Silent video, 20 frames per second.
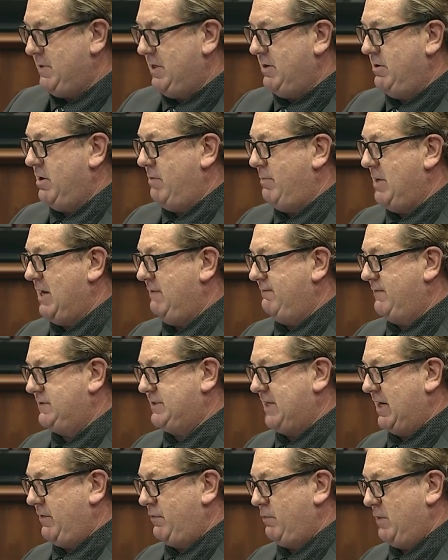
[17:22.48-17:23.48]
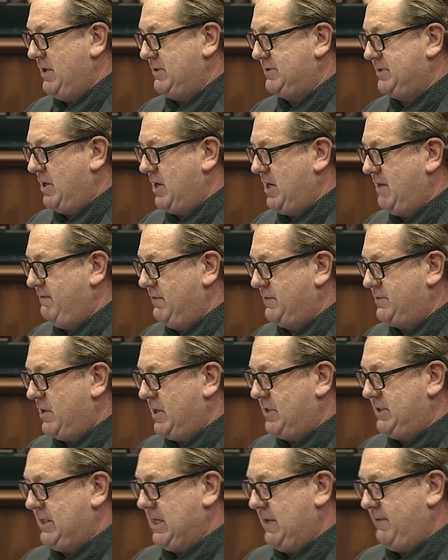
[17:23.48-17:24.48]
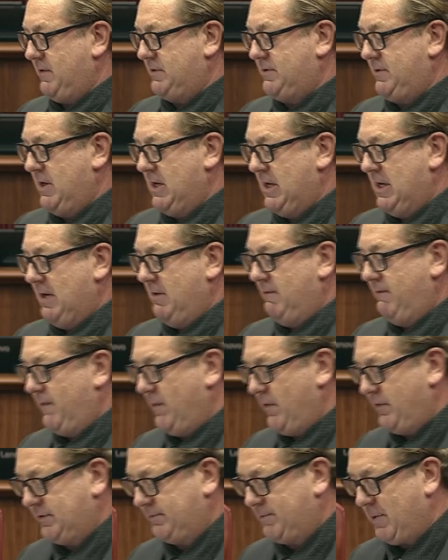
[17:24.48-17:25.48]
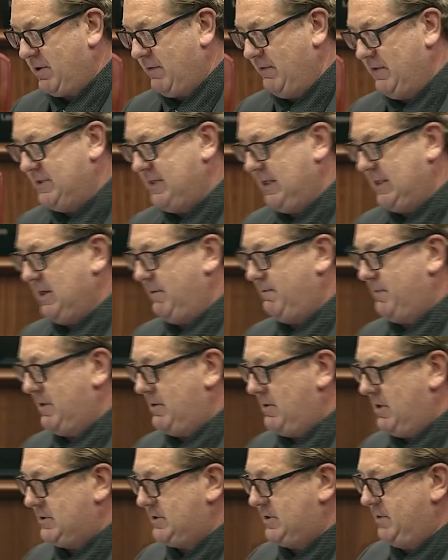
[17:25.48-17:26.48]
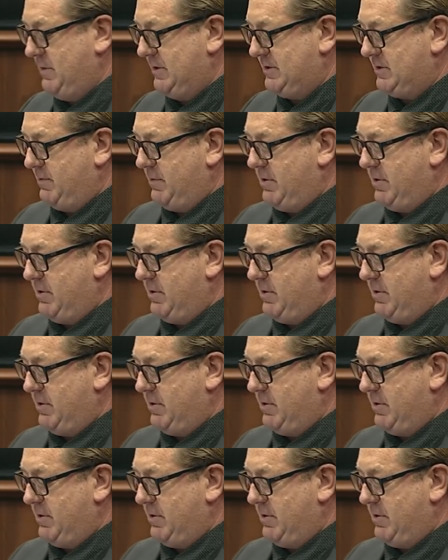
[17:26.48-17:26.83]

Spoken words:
me to nominate for Southwest, and I even tried to get the fourth spot on the ticket but lost to Mr.